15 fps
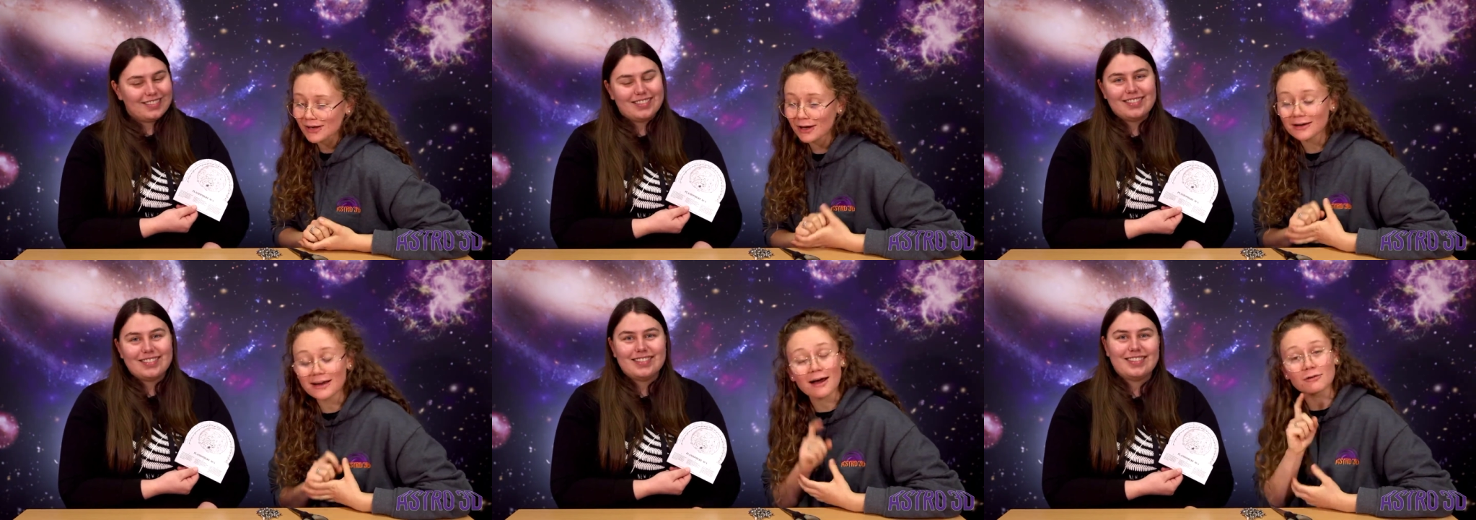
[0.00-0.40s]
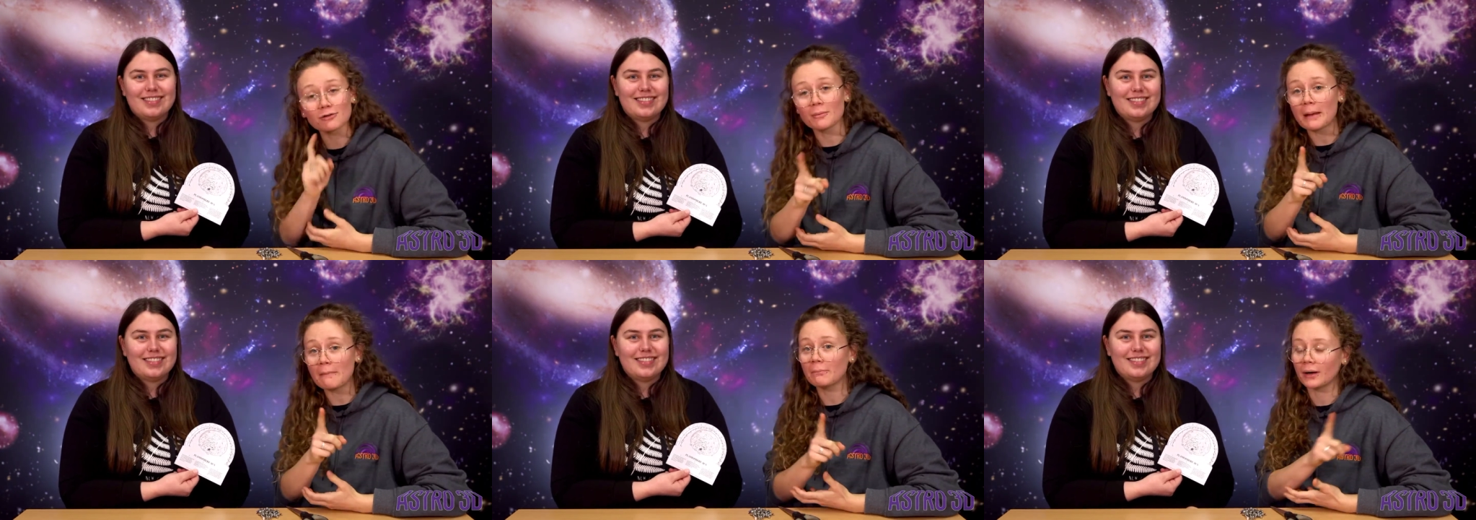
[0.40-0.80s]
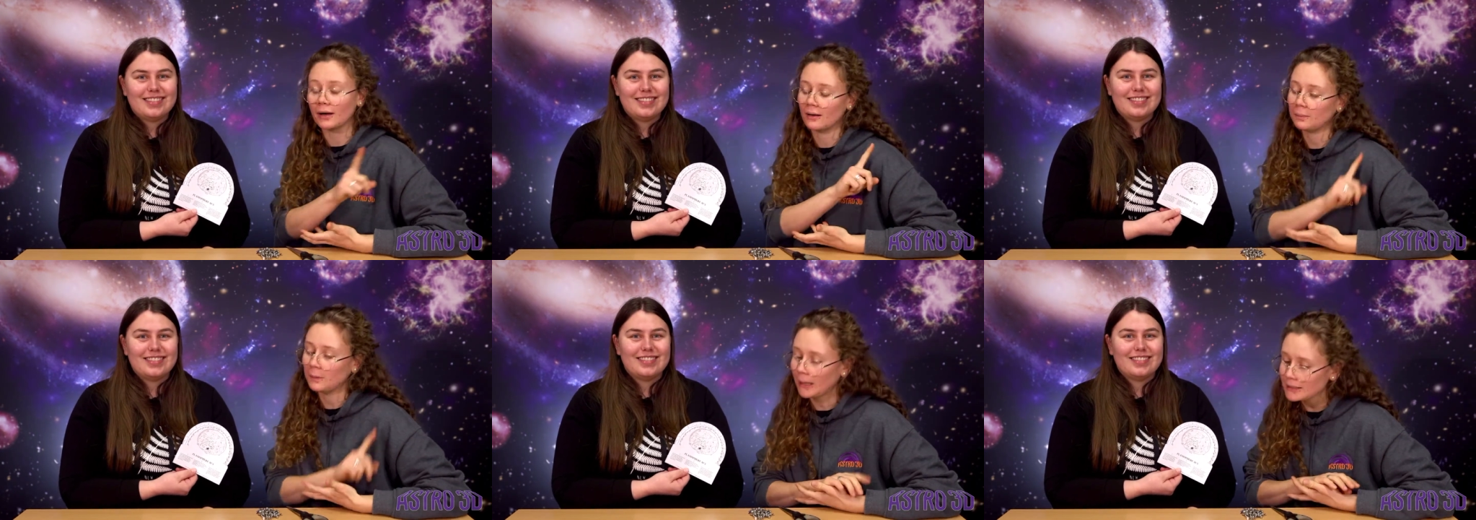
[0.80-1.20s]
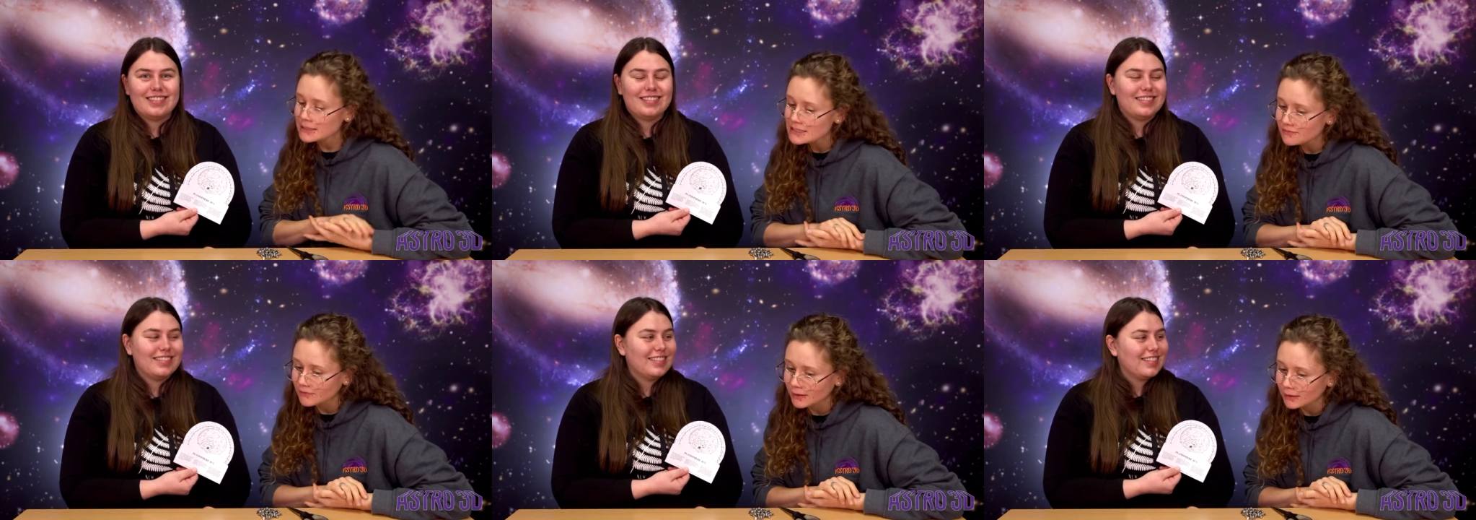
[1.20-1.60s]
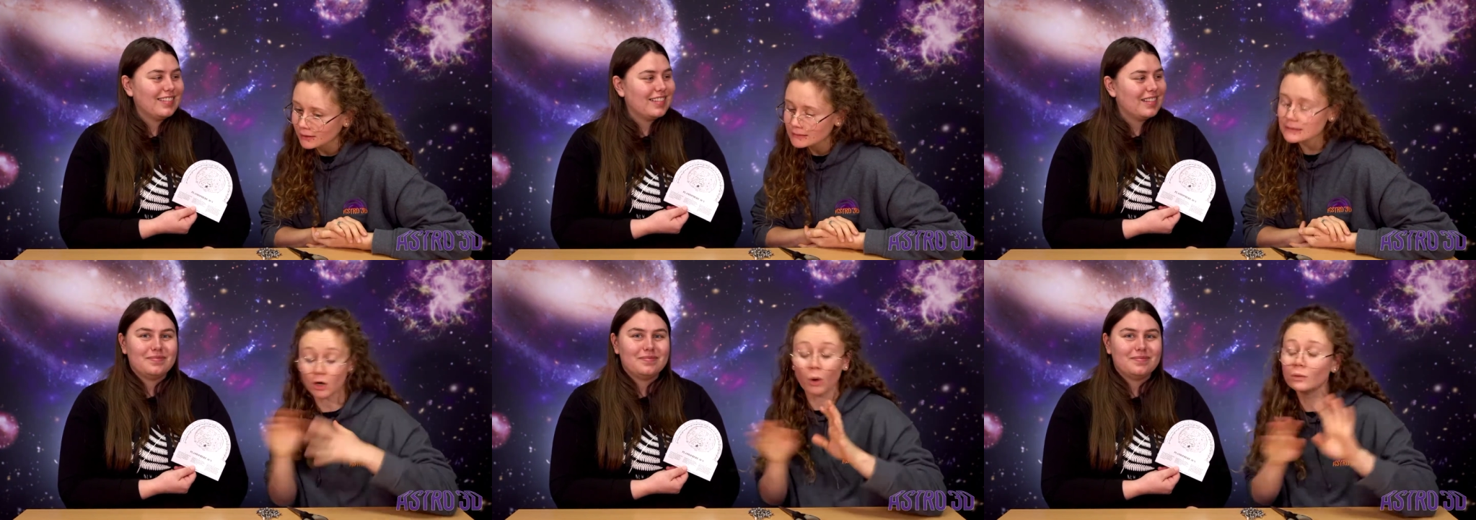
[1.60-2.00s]
Speaker 1: Now remember, a planisphere
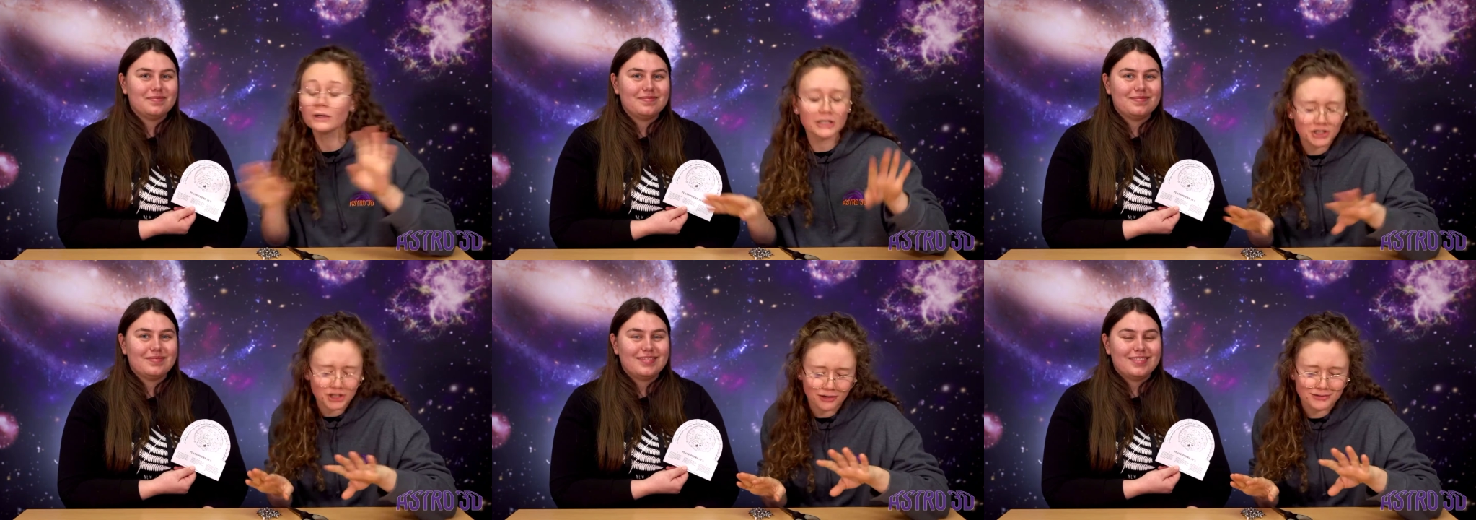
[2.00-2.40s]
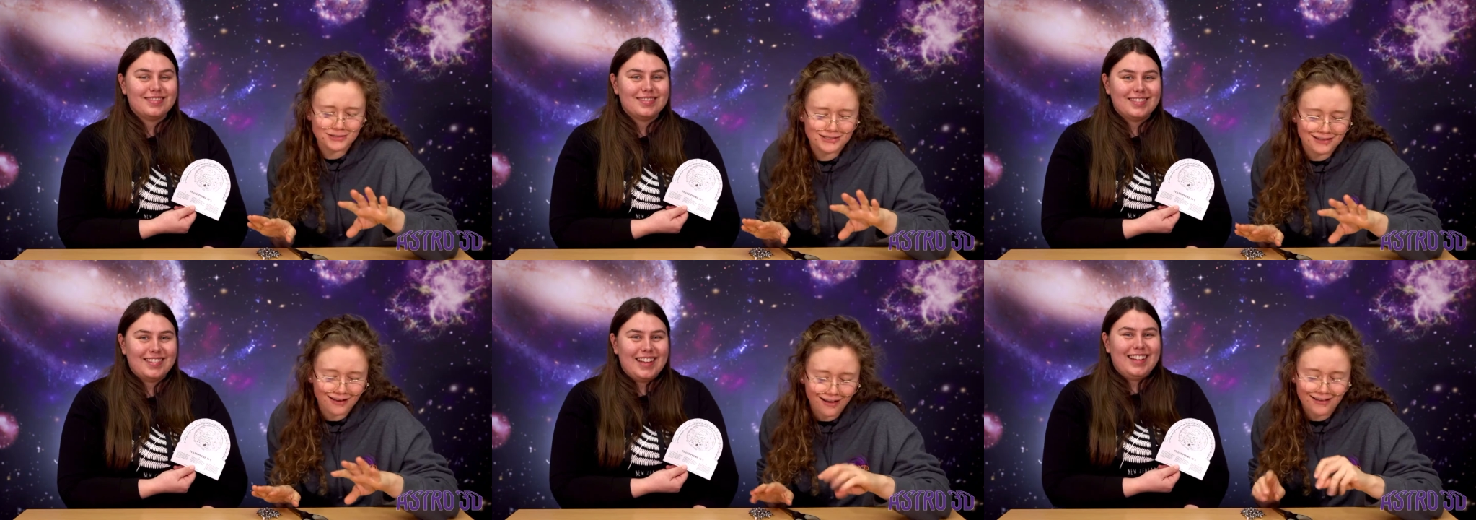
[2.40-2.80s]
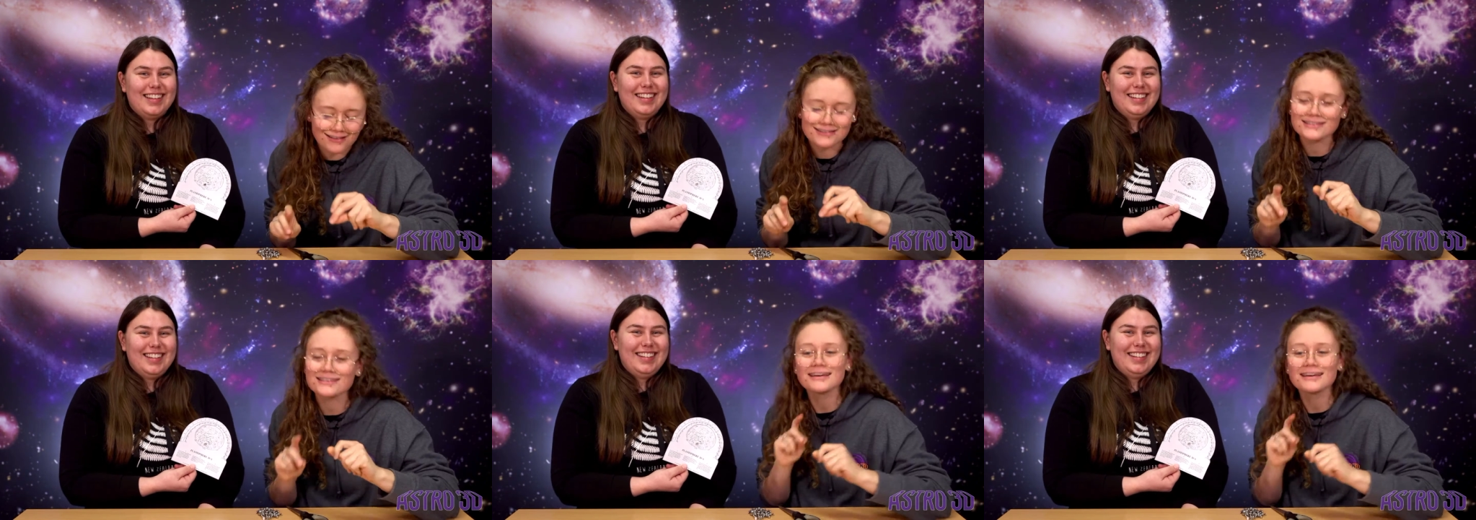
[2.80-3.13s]
only shows stars,